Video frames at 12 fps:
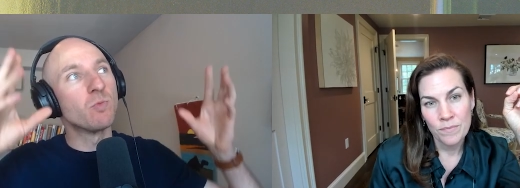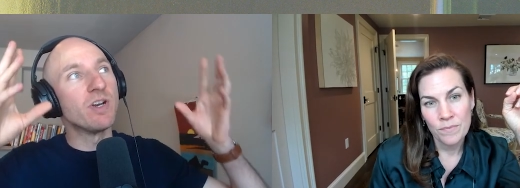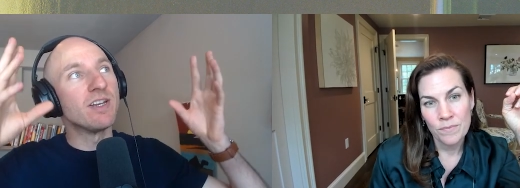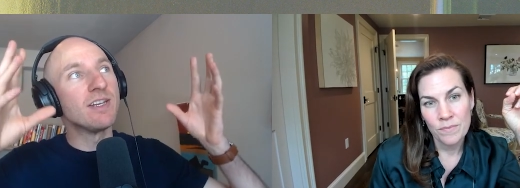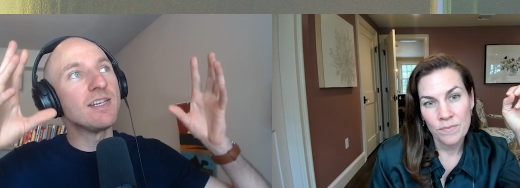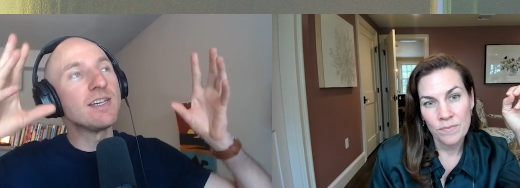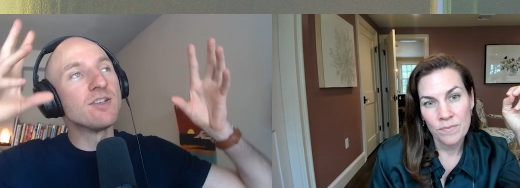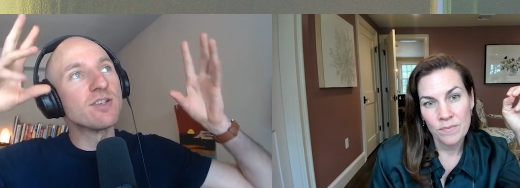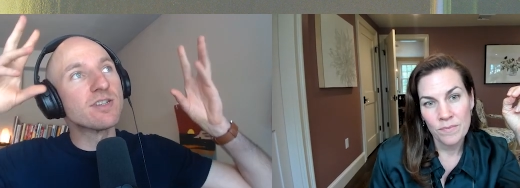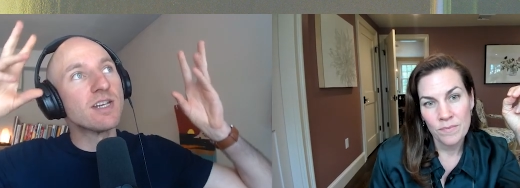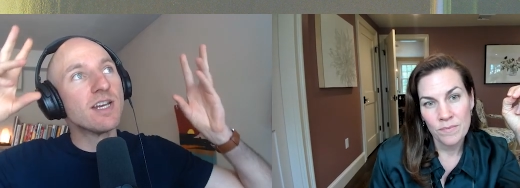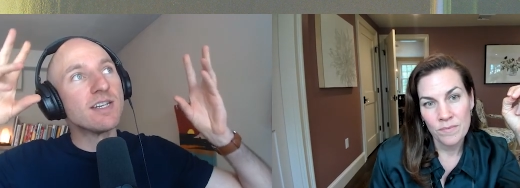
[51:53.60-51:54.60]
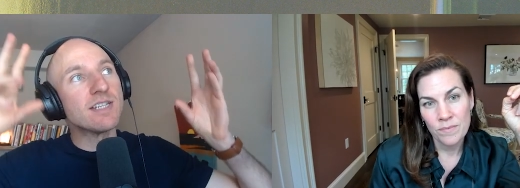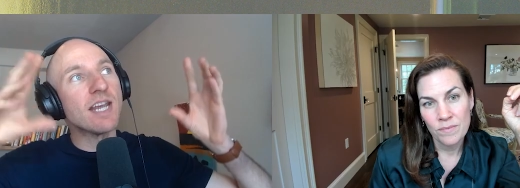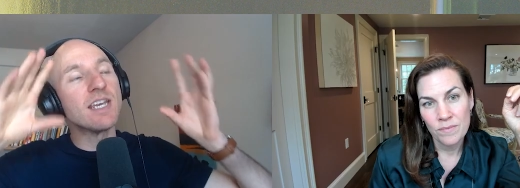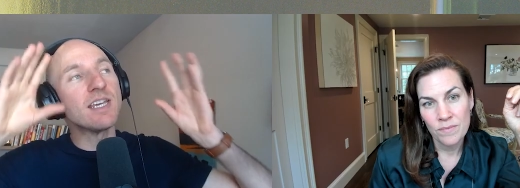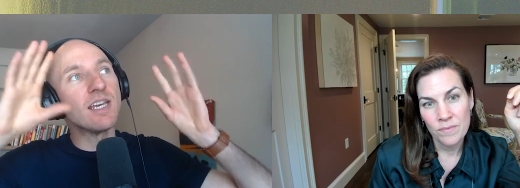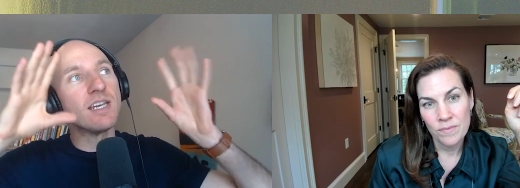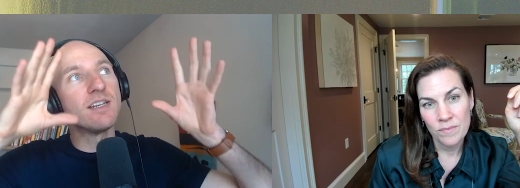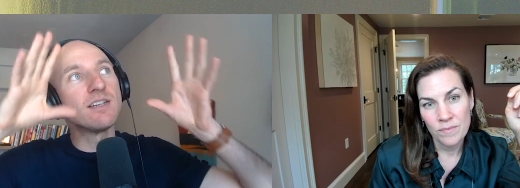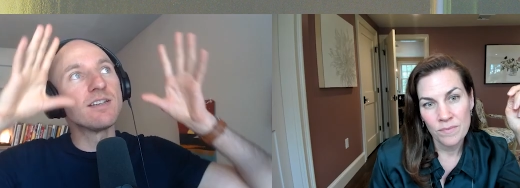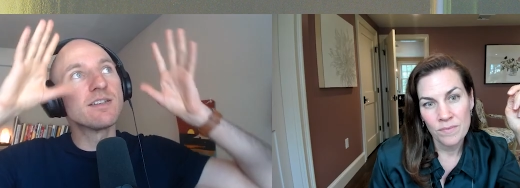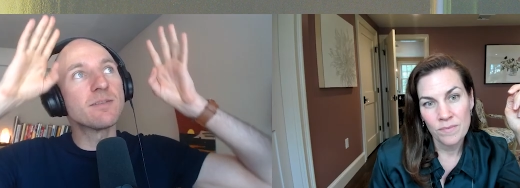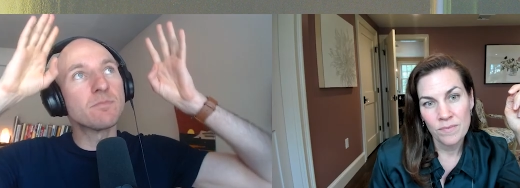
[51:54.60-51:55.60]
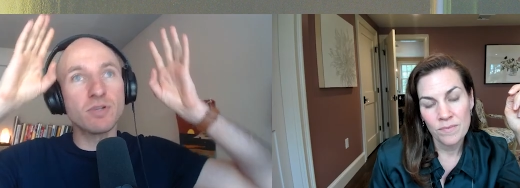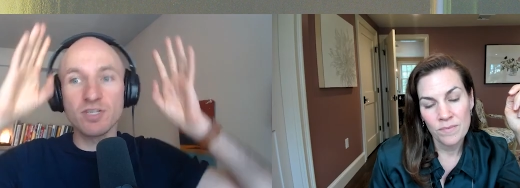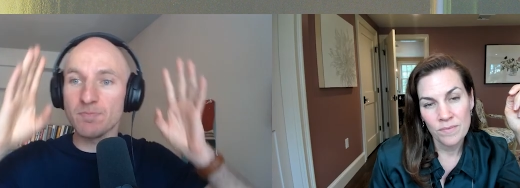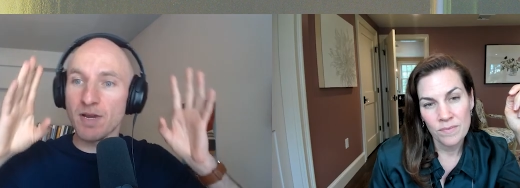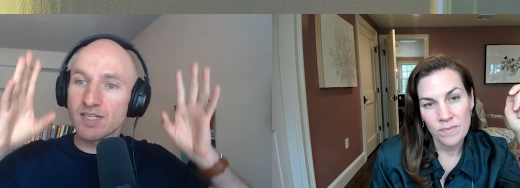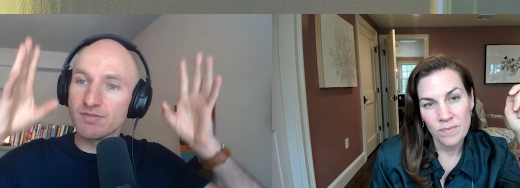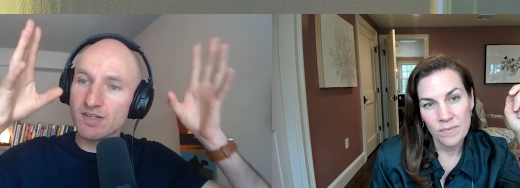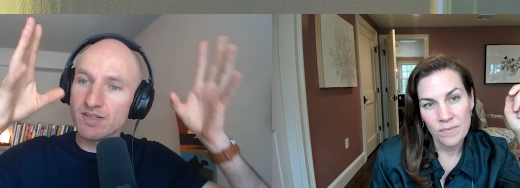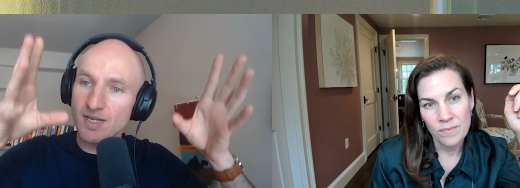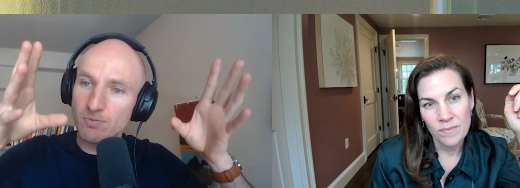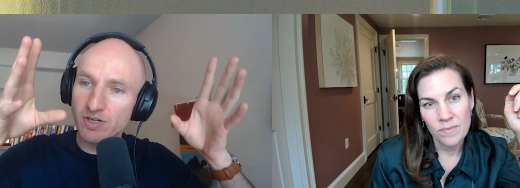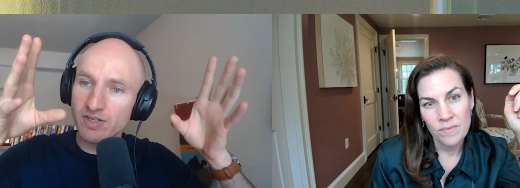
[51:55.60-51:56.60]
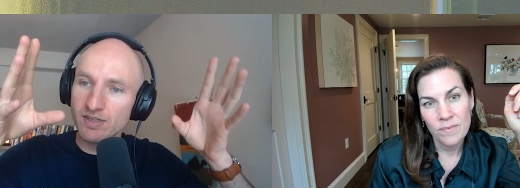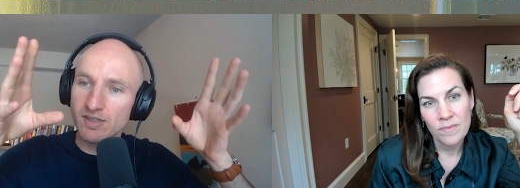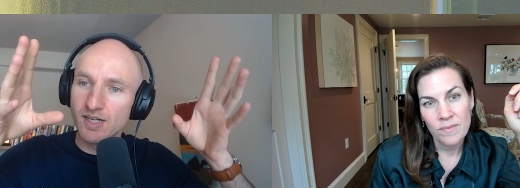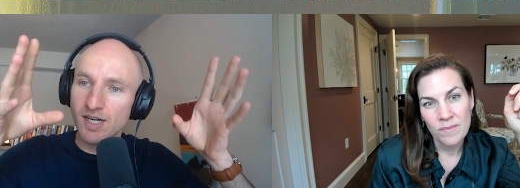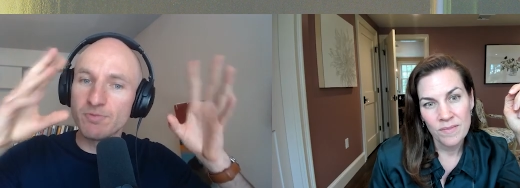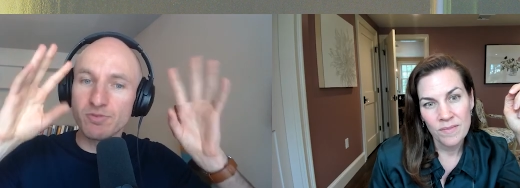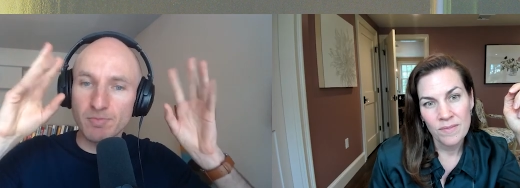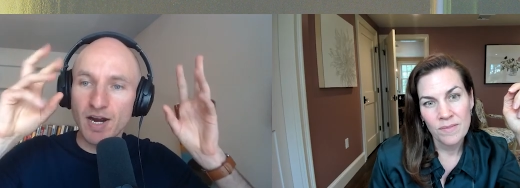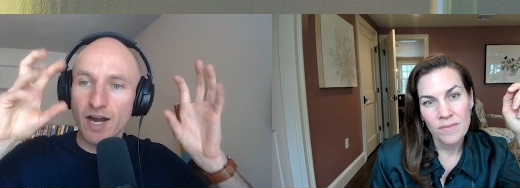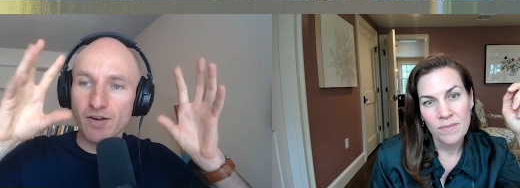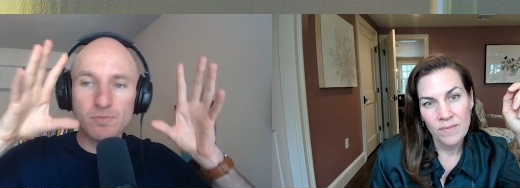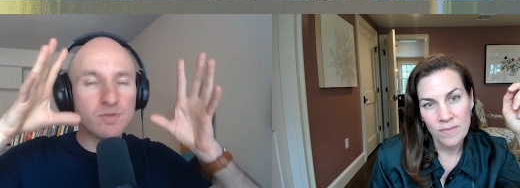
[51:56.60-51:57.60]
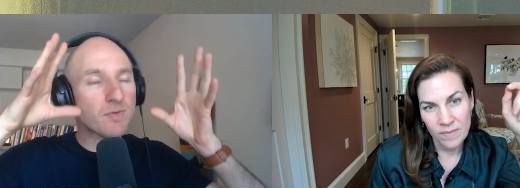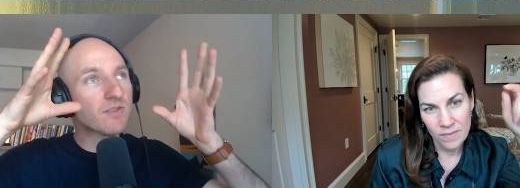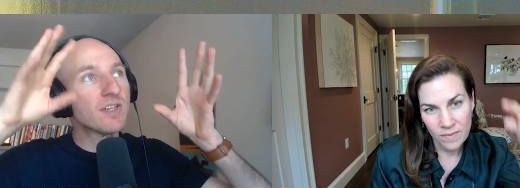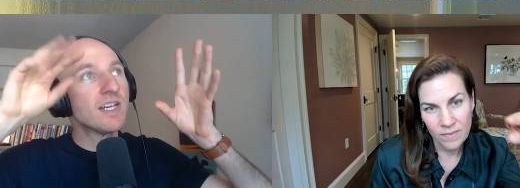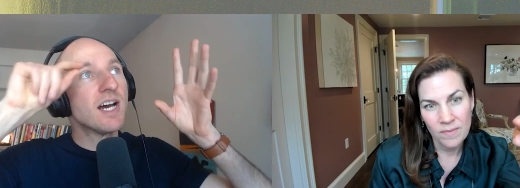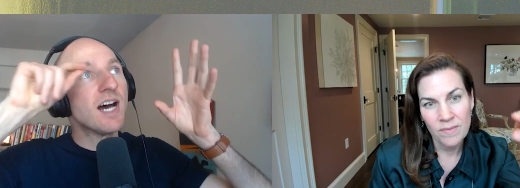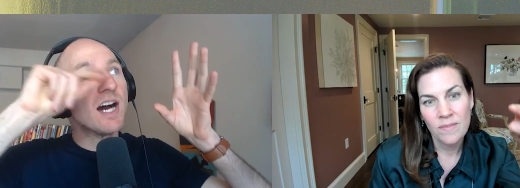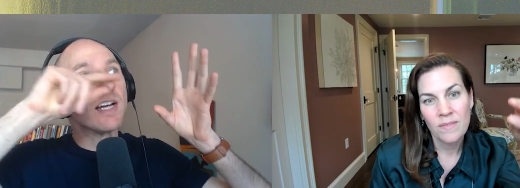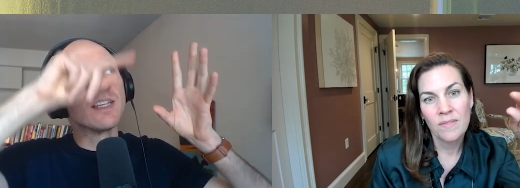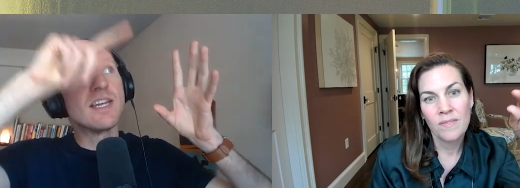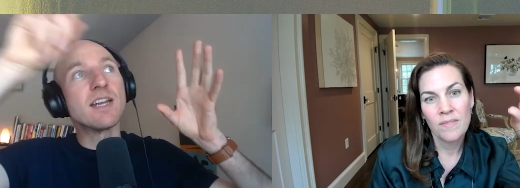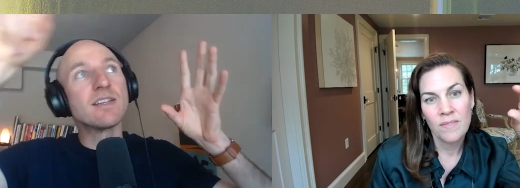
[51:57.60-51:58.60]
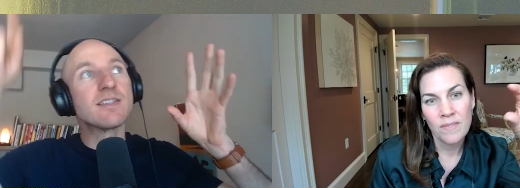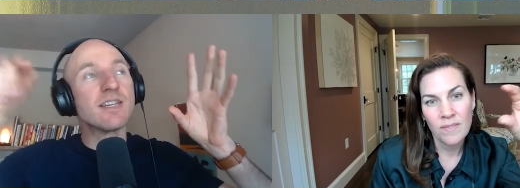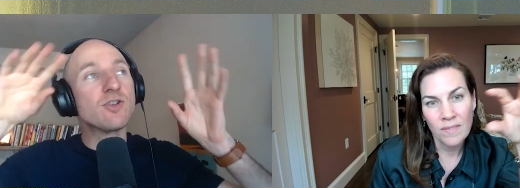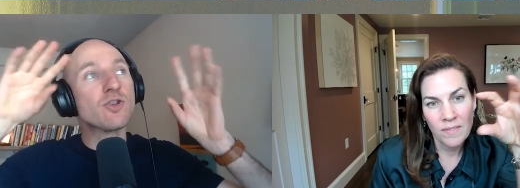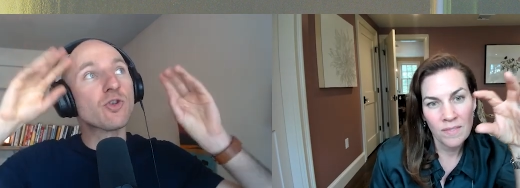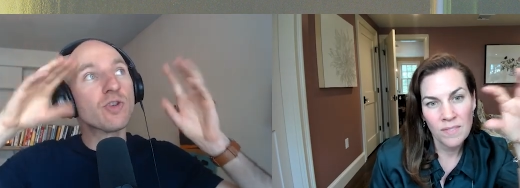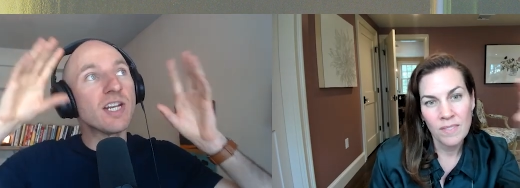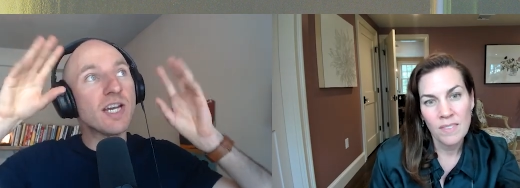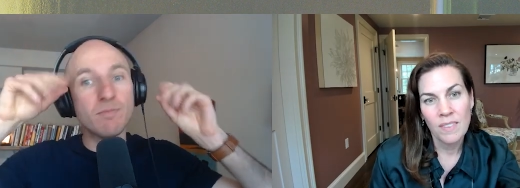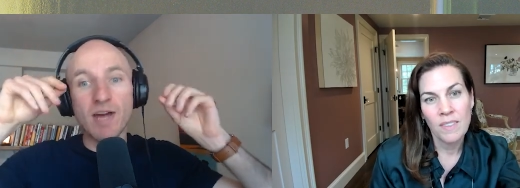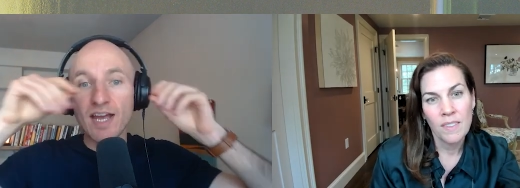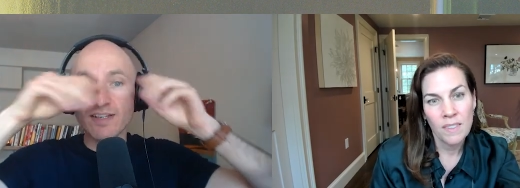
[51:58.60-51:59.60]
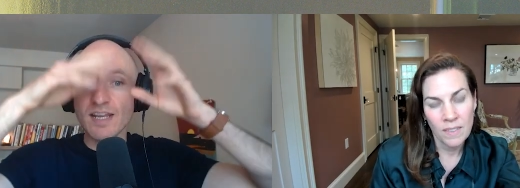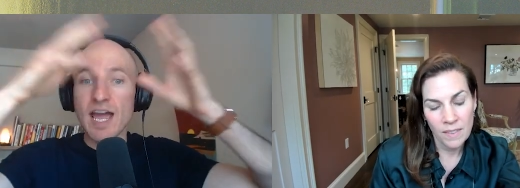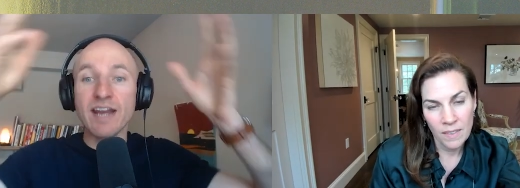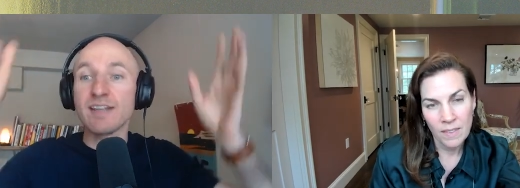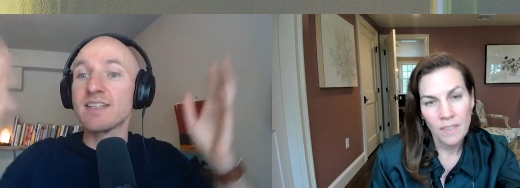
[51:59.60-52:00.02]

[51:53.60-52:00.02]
Speaker 1: when he can just take his perspective on someone um, from a hiring perspective against and treat him as at